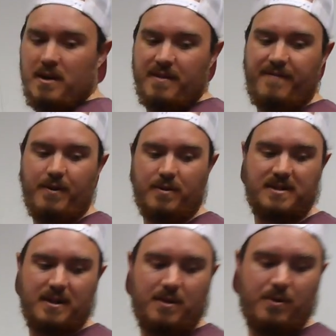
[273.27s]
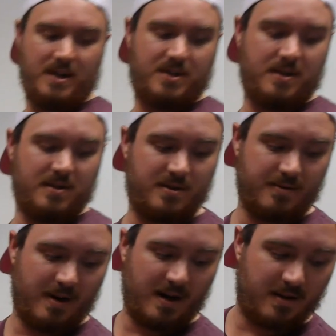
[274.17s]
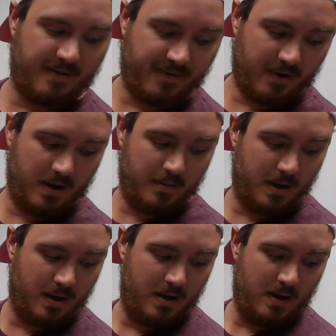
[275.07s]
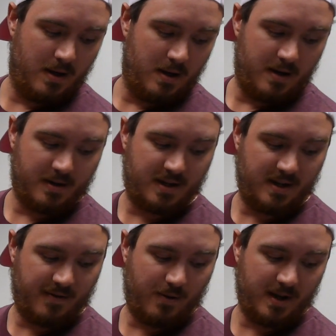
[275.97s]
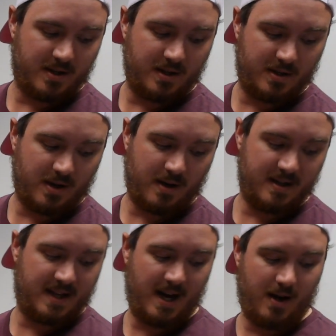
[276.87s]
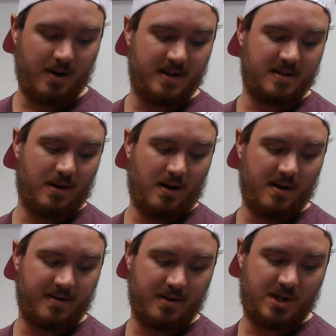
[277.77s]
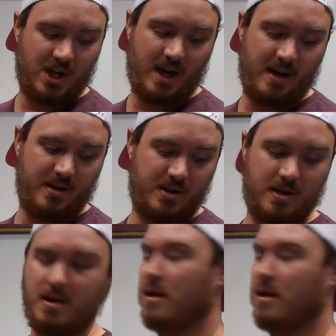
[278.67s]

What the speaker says: the focusing questions directly from your self-questioning chart is, how has the author changed